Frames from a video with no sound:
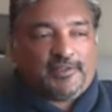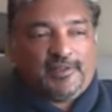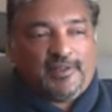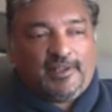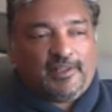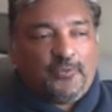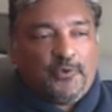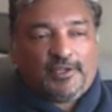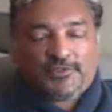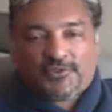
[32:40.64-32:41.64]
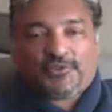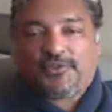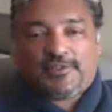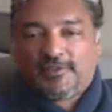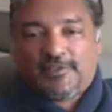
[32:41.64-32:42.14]
they want a certain
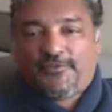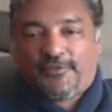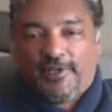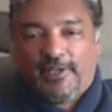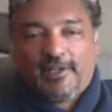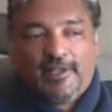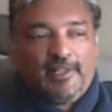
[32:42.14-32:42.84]
delivery